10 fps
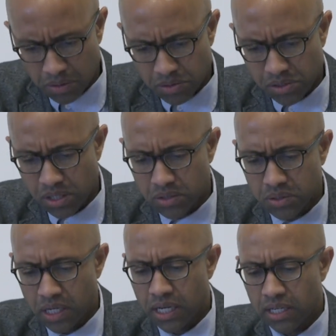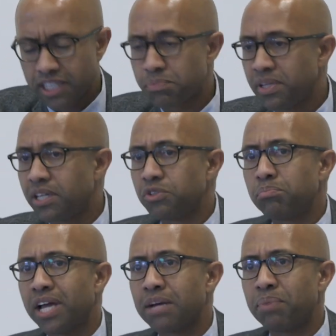So let's begin
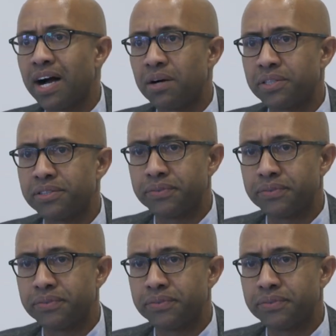with Black Power.